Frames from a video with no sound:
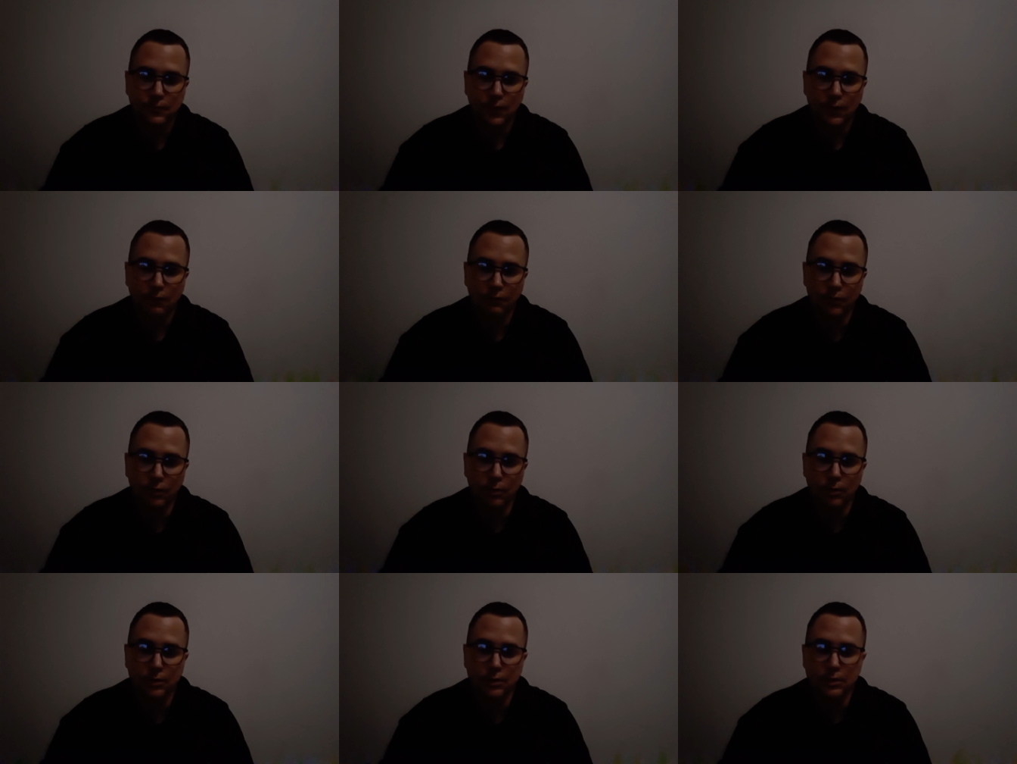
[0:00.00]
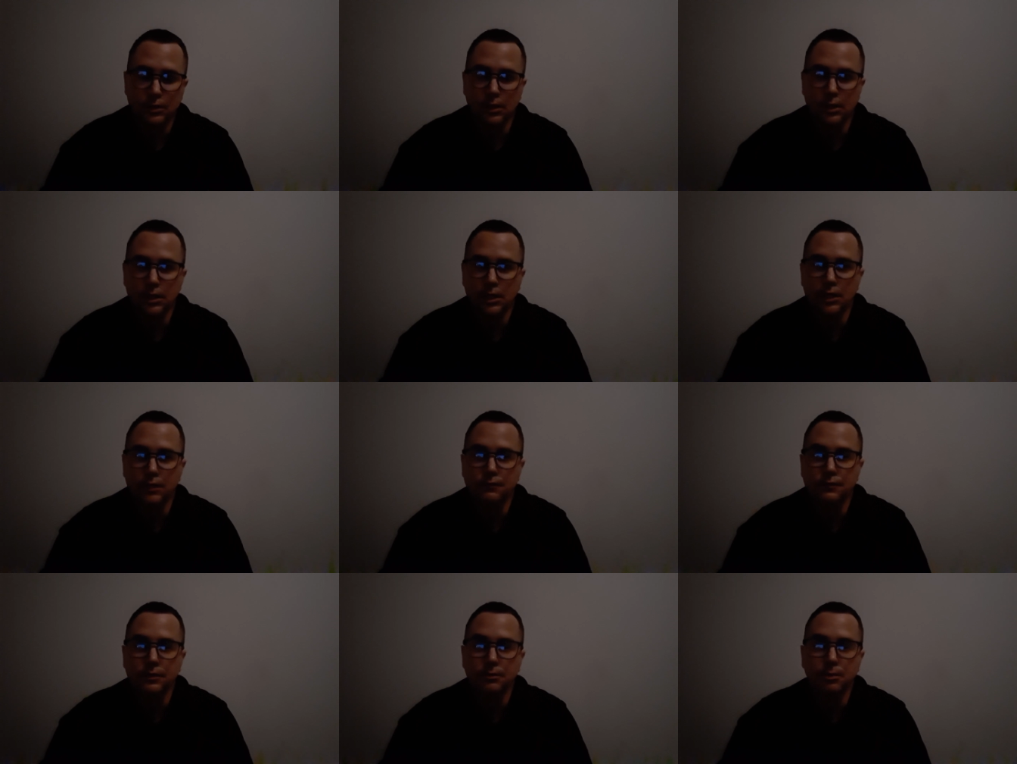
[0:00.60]
If we want our
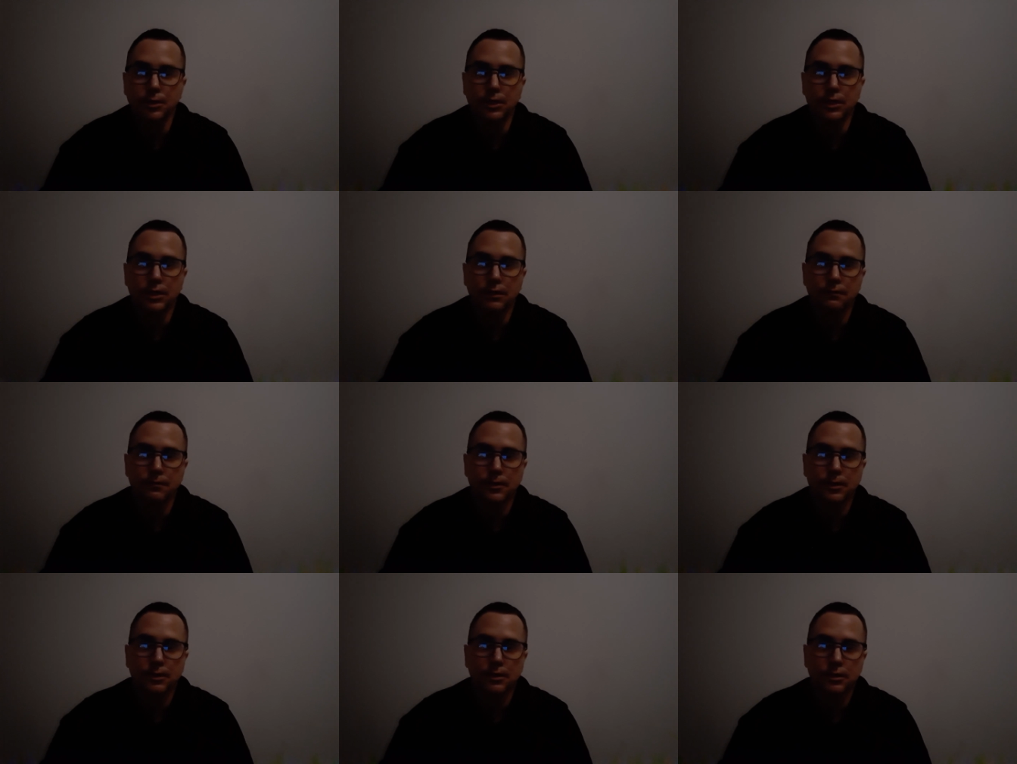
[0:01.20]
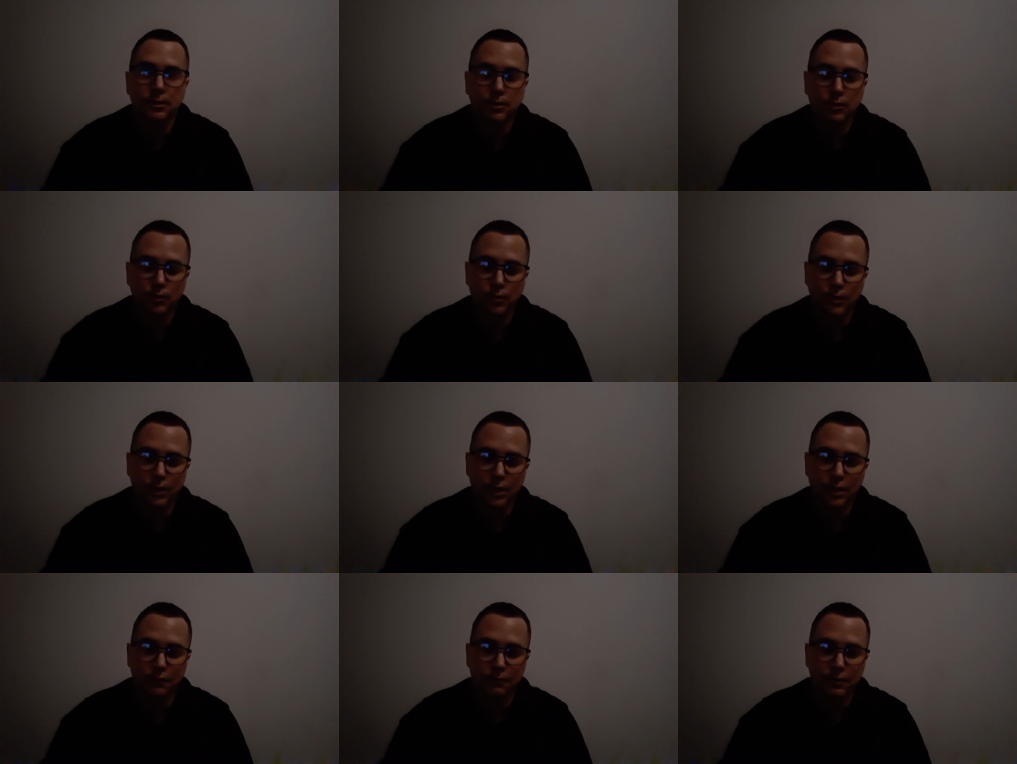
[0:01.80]
lives to be different, we
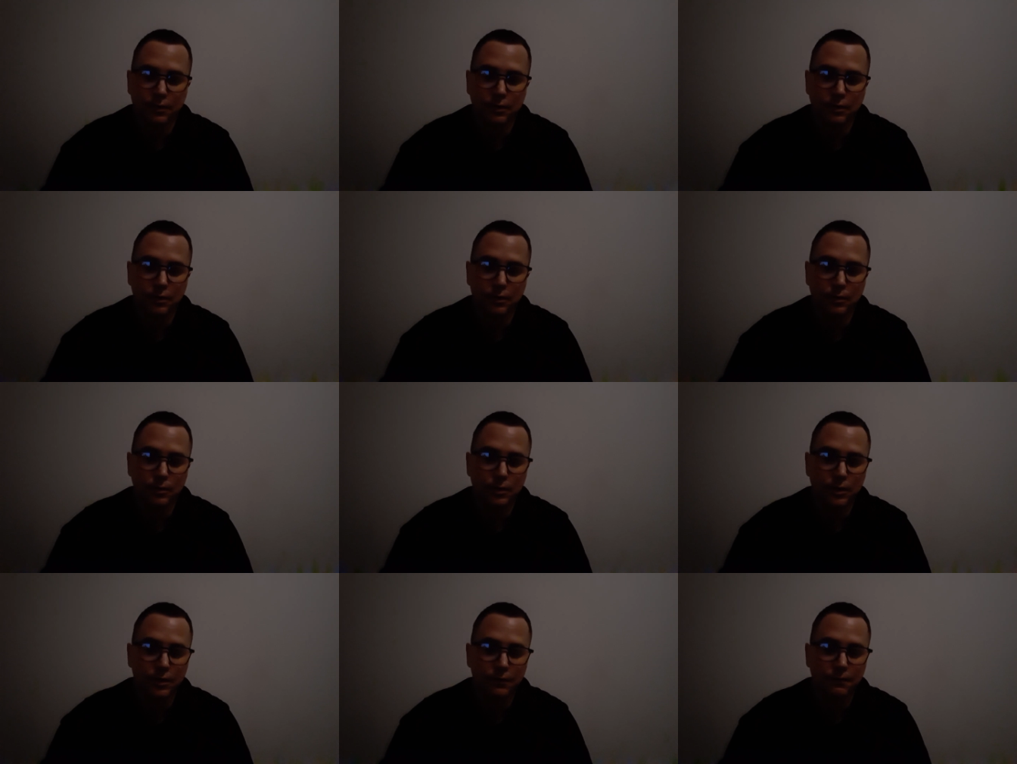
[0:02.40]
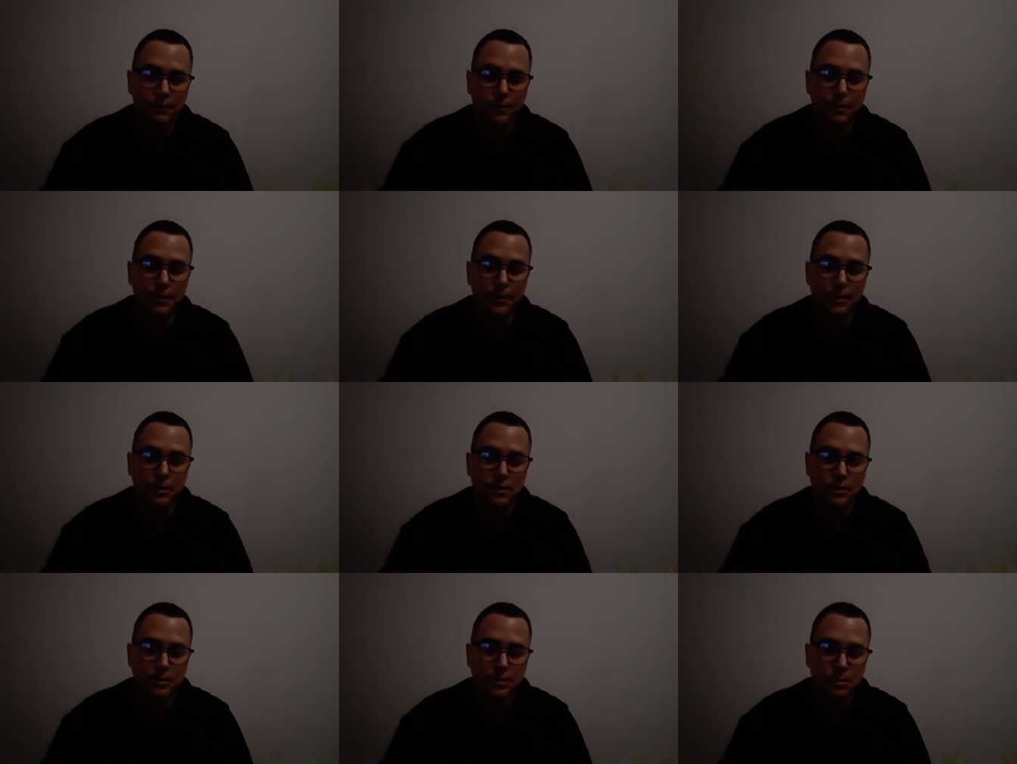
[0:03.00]
have to do different
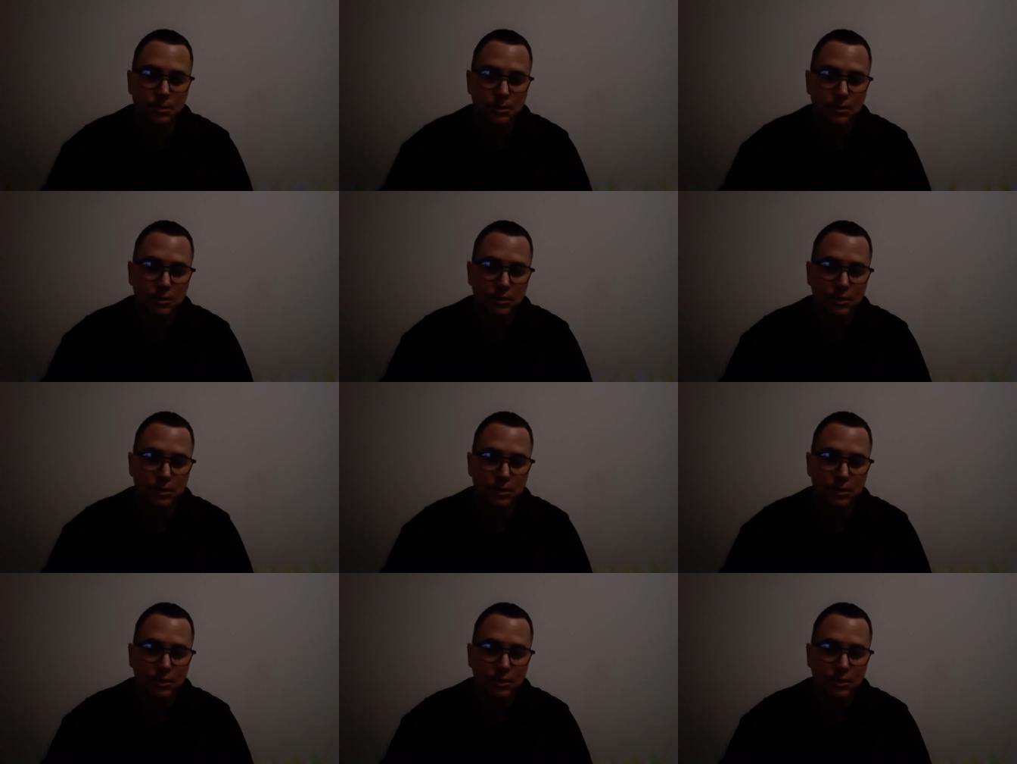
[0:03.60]
things.